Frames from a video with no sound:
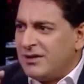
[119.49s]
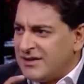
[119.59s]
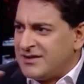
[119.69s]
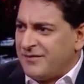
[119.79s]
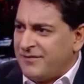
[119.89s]
on
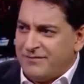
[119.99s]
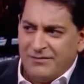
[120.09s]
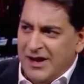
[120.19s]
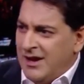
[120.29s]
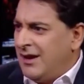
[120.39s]
lots of
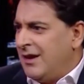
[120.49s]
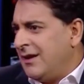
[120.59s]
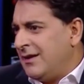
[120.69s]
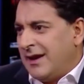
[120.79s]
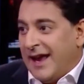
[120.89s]

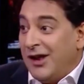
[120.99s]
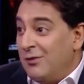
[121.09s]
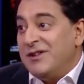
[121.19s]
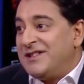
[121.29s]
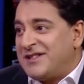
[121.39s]

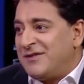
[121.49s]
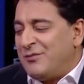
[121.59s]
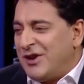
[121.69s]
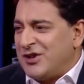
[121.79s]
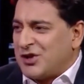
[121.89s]
elements
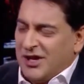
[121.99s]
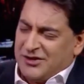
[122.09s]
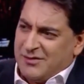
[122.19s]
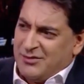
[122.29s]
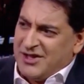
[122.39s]
of British culture,